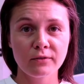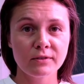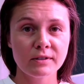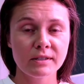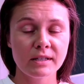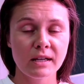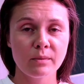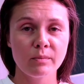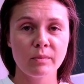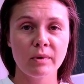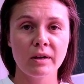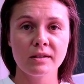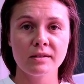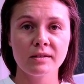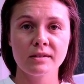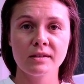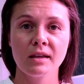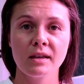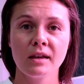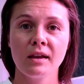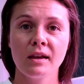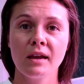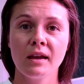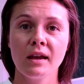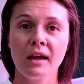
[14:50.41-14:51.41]
for 10 minutes
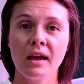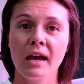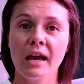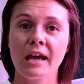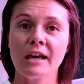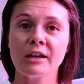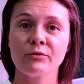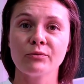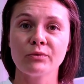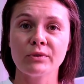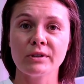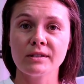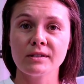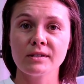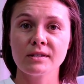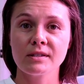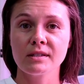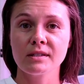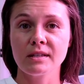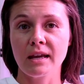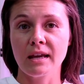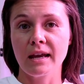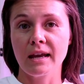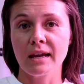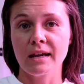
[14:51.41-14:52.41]
and
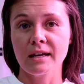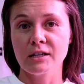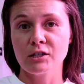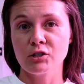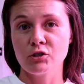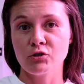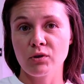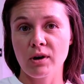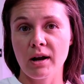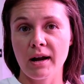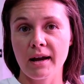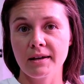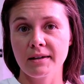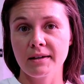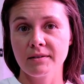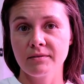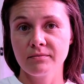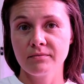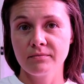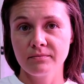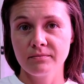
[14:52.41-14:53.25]
rinse and dry.